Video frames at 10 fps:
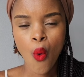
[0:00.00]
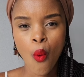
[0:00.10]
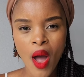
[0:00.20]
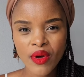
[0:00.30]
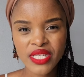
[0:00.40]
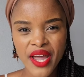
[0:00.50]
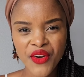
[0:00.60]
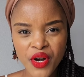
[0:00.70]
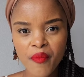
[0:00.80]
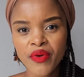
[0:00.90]
Why was I
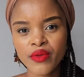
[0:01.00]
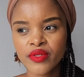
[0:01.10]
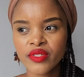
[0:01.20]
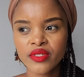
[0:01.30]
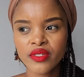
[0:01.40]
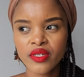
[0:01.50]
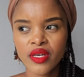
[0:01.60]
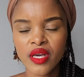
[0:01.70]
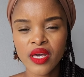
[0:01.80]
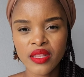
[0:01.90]
crippled
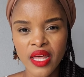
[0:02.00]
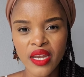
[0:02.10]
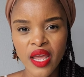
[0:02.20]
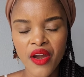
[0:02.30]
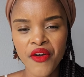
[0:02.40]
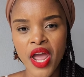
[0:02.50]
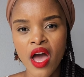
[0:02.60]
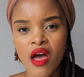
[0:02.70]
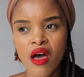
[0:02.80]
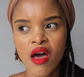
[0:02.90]
in that area?
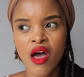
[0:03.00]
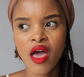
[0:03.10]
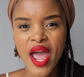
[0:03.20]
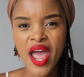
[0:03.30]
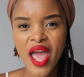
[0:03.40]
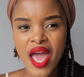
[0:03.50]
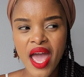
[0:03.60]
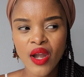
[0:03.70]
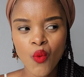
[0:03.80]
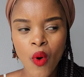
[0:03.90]

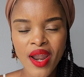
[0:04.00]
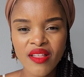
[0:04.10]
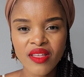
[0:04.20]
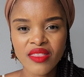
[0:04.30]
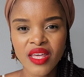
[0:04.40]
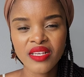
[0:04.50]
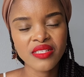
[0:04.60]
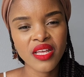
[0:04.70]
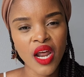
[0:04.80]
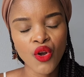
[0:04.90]
And what are the
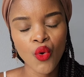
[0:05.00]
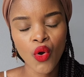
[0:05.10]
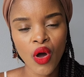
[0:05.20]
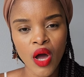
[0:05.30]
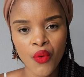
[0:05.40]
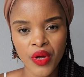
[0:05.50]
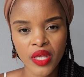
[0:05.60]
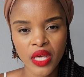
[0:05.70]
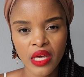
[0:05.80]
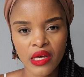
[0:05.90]
things that are no longer
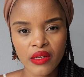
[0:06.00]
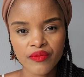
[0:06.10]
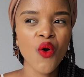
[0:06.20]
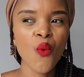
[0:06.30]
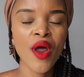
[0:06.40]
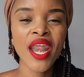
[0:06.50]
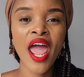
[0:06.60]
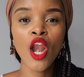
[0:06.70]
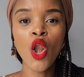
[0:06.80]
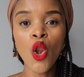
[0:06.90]
working? When
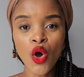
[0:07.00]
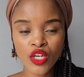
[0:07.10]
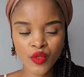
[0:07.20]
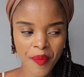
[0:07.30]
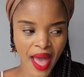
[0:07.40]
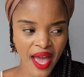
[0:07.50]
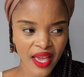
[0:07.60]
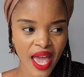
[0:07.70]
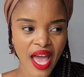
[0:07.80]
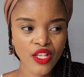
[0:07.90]
I looked
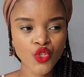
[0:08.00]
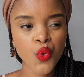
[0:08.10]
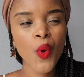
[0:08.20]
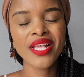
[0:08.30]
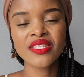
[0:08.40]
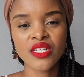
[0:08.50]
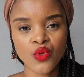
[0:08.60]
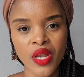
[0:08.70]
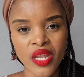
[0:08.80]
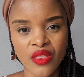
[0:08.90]
back at
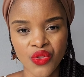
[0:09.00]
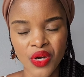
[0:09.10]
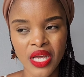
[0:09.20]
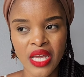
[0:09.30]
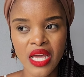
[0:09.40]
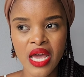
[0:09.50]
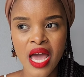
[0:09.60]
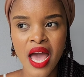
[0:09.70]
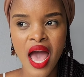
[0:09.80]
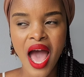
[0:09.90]
2023,
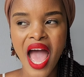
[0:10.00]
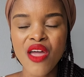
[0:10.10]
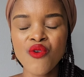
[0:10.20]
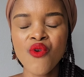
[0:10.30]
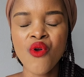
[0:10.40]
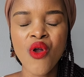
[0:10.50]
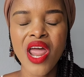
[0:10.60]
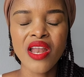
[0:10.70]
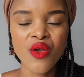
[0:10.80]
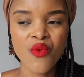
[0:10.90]
I
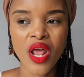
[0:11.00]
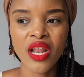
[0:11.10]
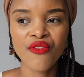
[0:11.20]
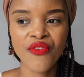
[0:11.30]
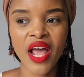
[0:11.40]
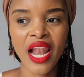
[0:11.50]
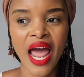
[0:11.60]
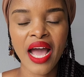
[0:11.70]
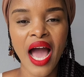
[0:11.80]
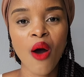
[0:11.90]
really felt
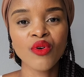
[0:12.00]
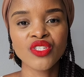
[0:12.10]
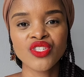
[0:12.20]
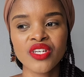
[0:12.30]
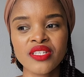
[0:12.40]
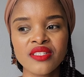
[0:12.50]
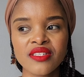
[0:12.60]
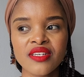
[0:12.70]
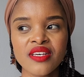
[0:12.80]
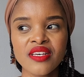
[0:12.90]
like I was just
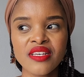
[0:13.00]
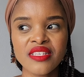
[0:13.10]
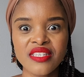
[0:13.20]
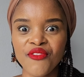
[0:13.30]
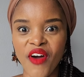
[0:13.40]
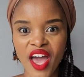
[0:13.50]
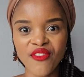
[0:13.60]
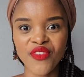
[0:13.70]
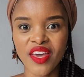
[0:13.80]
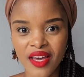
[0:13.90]

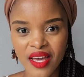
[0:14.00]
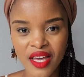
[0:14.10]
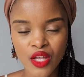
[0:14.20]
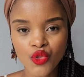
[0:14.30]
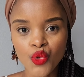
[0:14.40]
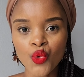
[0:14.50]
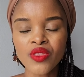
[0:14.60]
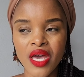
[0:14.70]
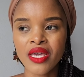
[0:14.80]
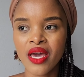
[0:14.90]
surviving through
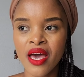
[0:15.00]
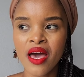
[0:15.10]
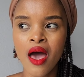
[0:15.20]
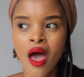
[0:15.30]
the year.